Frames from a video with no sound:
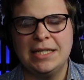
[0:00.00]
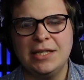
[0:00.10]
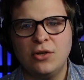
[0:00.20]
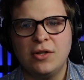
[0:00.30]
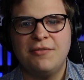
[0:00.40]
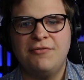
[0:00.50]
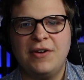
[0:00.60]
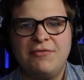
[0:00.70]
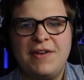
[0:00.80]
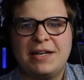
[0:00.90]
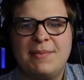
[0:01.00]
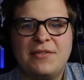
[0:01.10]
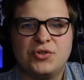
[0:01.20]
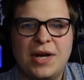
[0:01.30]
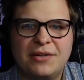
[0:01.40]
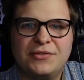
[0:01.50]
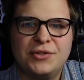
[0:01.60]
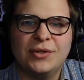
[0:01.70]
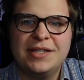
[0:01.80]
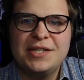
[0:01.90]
little fun fact about the Shroud of Turin.